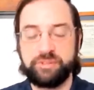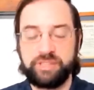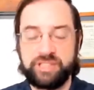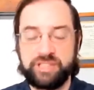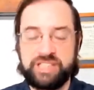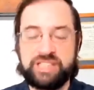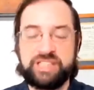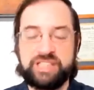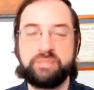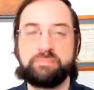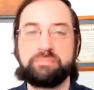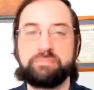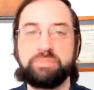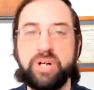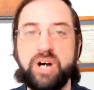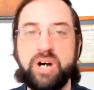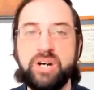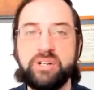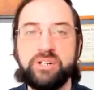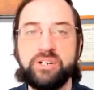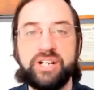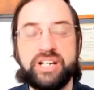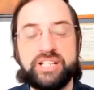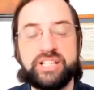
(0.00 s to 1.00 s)
getting
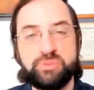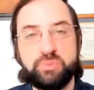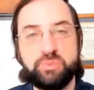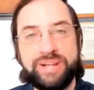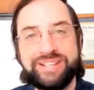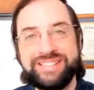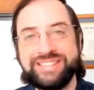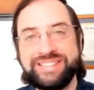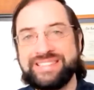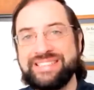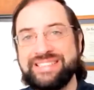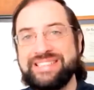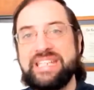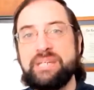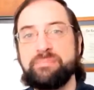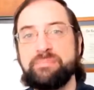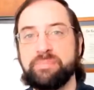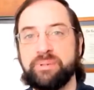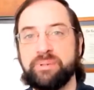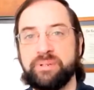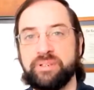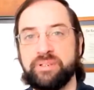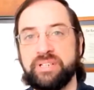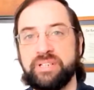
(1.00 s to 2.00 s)
broader as well as
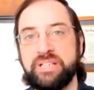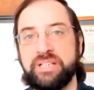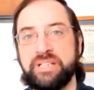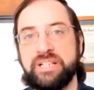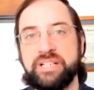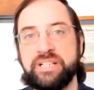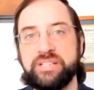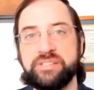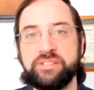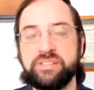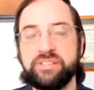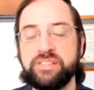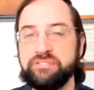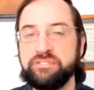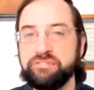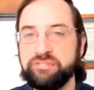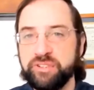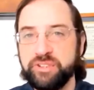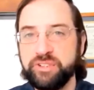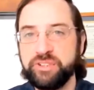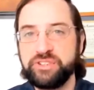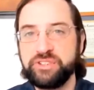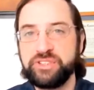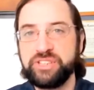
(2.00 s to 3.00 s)
deeper. So the
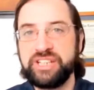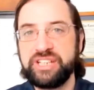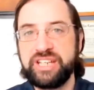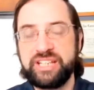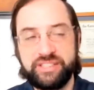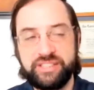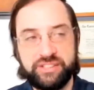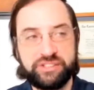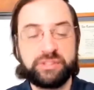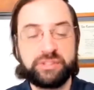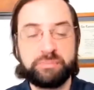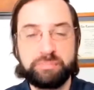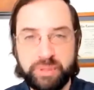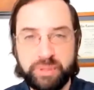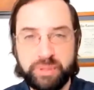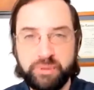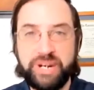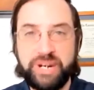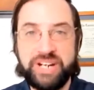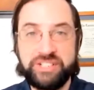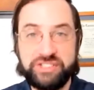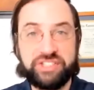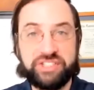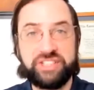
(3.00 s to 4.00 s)
inversion, there's a
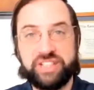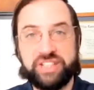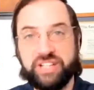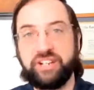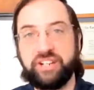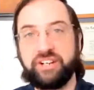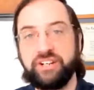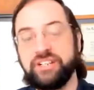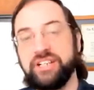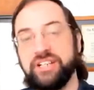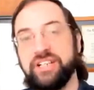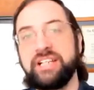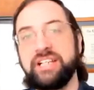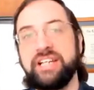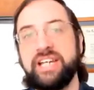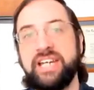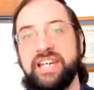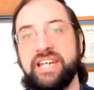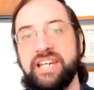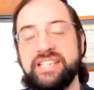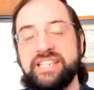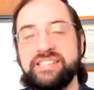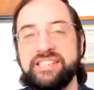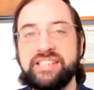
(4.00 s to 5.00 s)
progression here. And
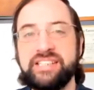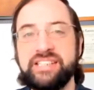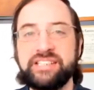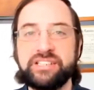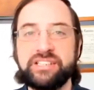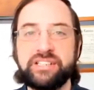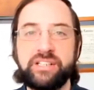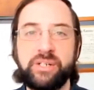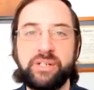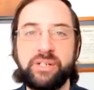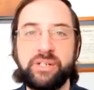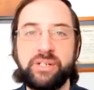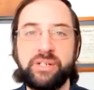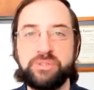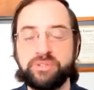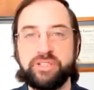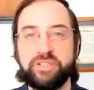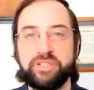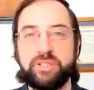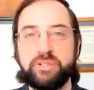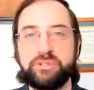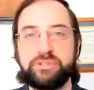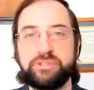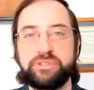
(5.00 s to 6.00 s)
as it gets closer and
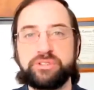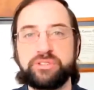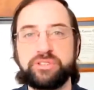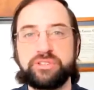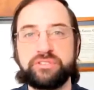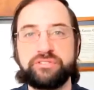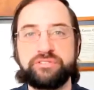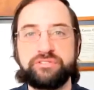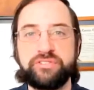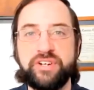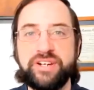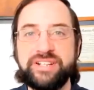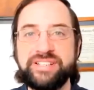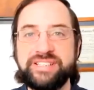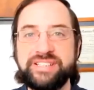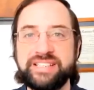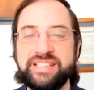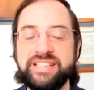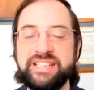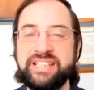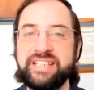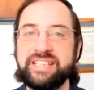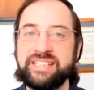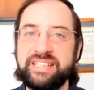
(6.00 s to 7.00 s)
closer to the front,
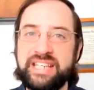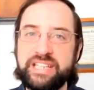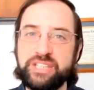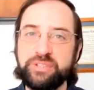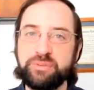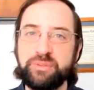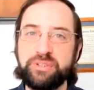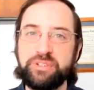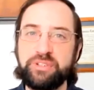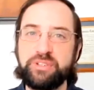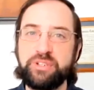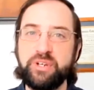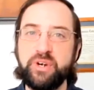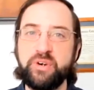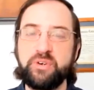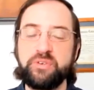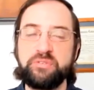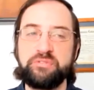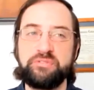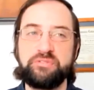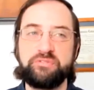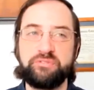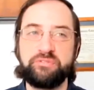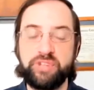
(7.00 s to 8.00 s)
that's when,
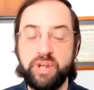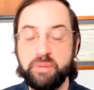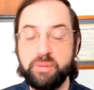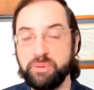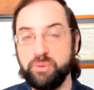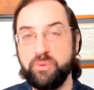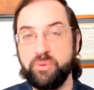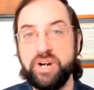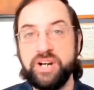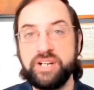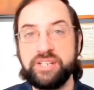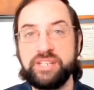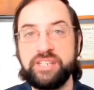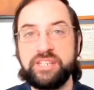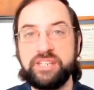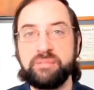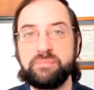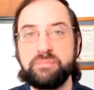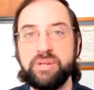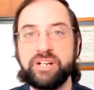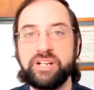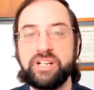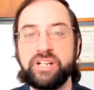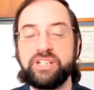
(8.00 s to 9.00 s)
number one, the
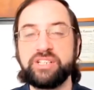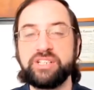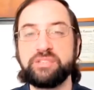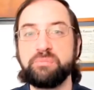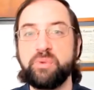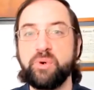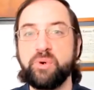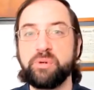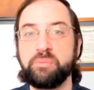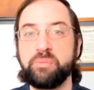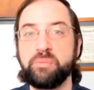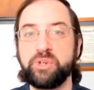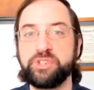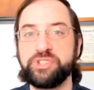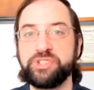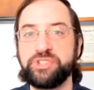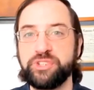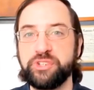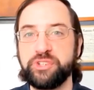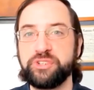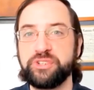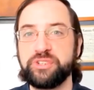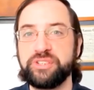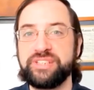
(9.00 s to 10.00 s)
market is more and more
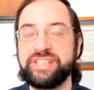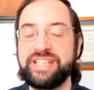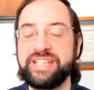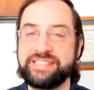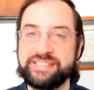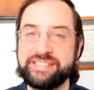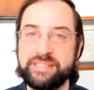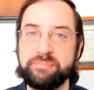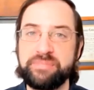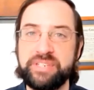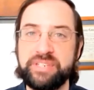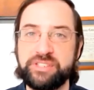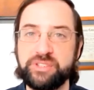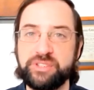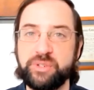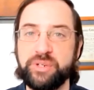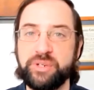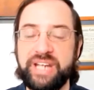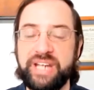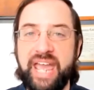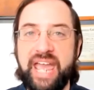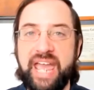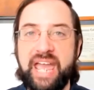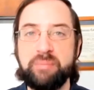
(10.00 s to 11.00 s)
certain that something's going to
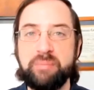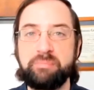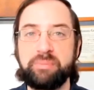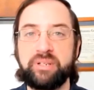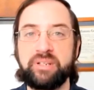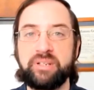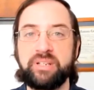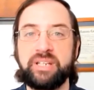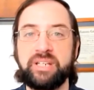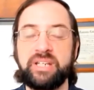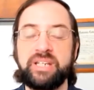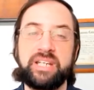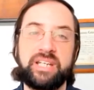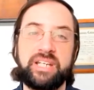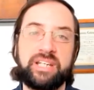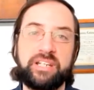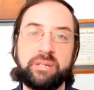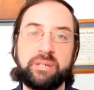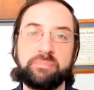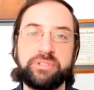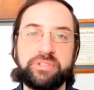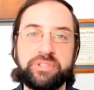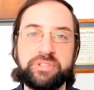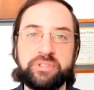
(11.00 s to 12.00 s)
happen. And
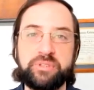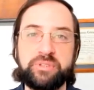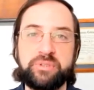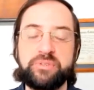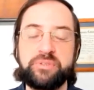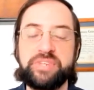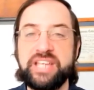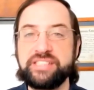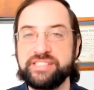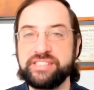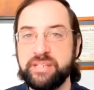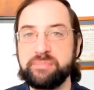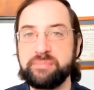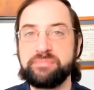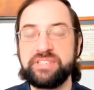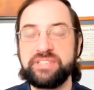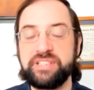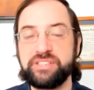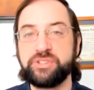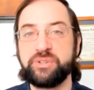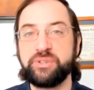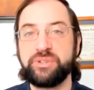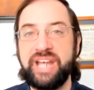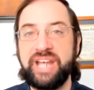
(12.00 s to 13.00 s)
number two, that something that's
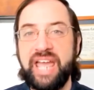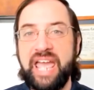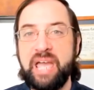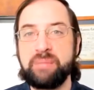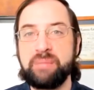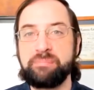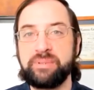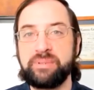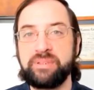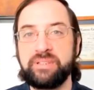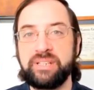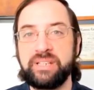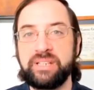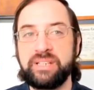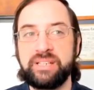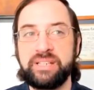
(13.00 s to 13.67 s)
going to happen,